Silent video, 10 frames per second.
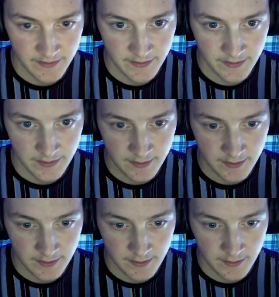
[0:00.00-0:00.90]

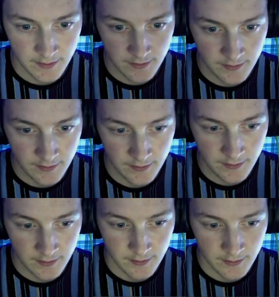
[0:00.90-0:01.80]

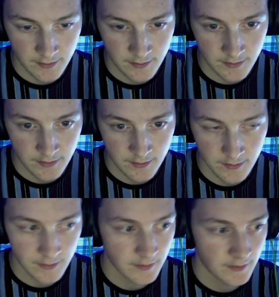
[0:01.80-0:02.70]

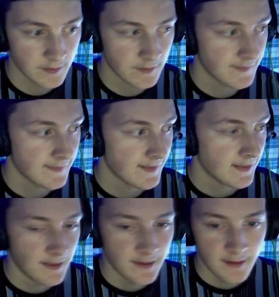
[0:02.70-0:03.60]

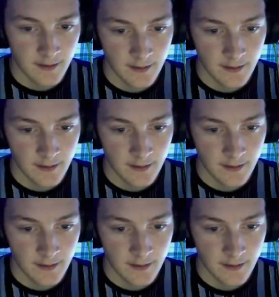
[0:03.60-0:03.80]
[no speech]